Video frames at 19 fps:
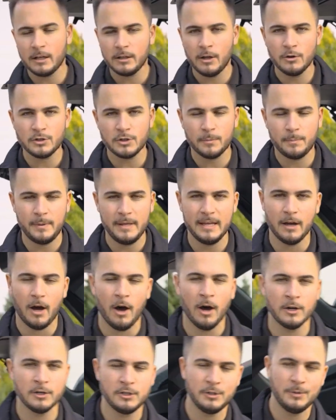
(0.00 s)
a closer peek
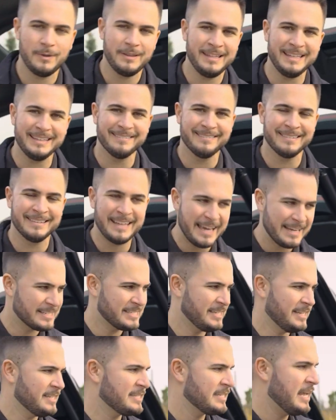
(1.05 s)
onto the
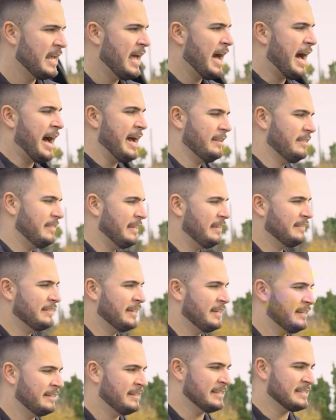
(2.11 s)
Lexus, I think
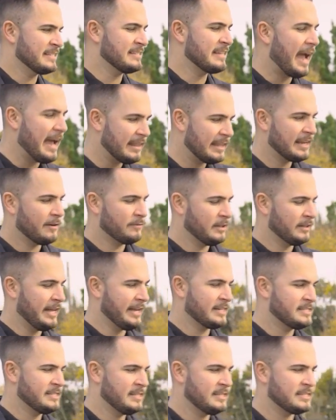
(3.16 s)
that the styling of the
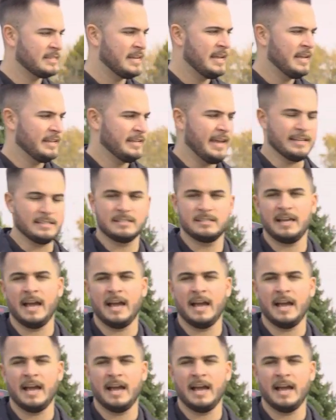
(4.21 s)
Lexus, yes,